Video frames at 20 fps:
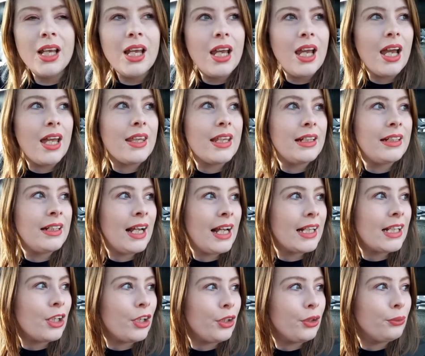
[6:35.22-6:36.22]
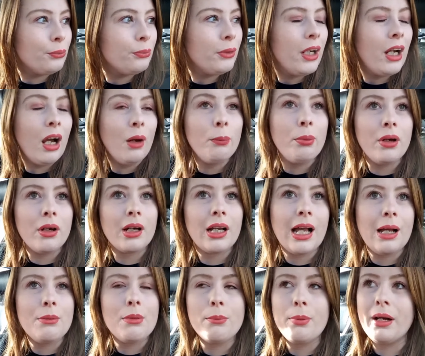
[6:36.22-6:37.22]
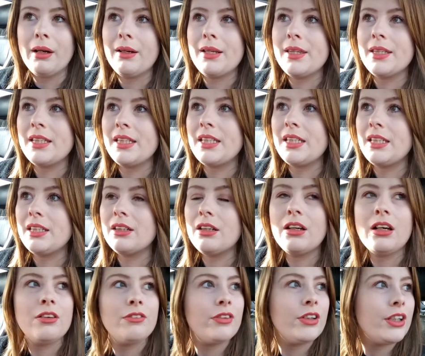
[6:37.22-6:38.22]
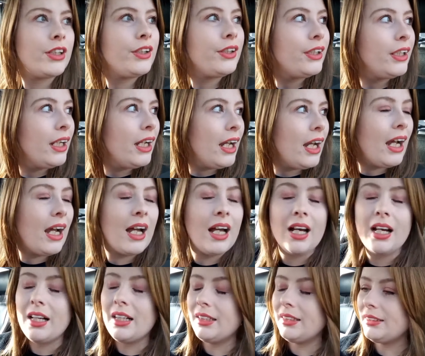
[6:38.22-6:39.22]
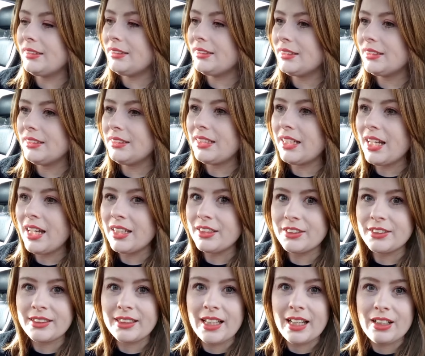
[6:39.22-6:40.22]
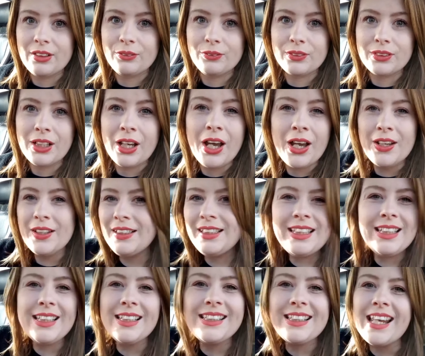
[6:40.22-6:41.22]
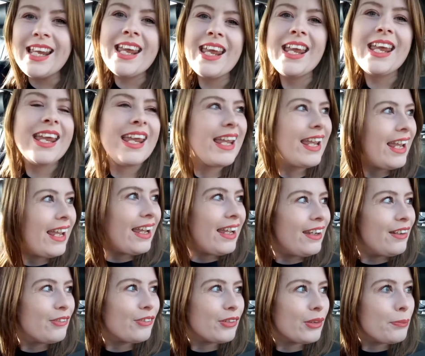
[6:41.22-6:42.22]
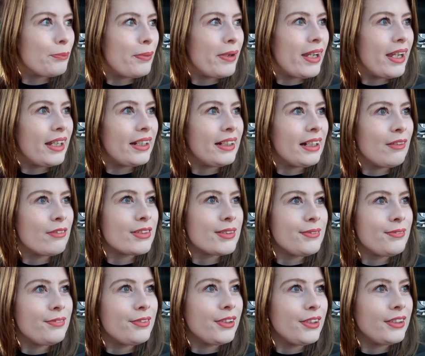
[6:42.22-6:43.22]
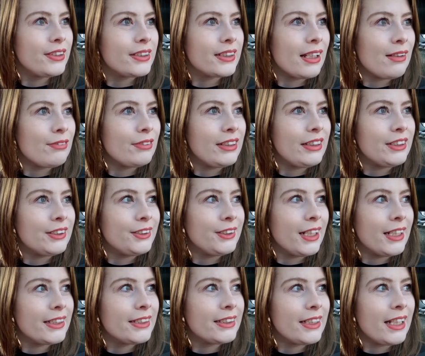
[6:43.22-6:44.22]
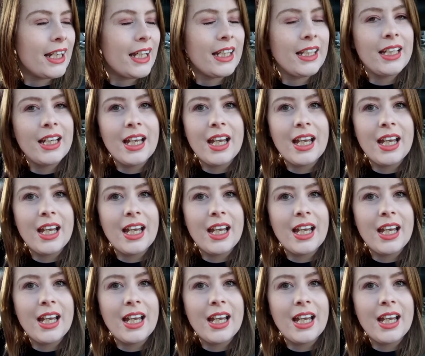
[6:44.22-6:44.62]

And then head home. I put the camembert in the oven. And yeah, just get all cozy for a bit and have some food because I haven't eaten yet today.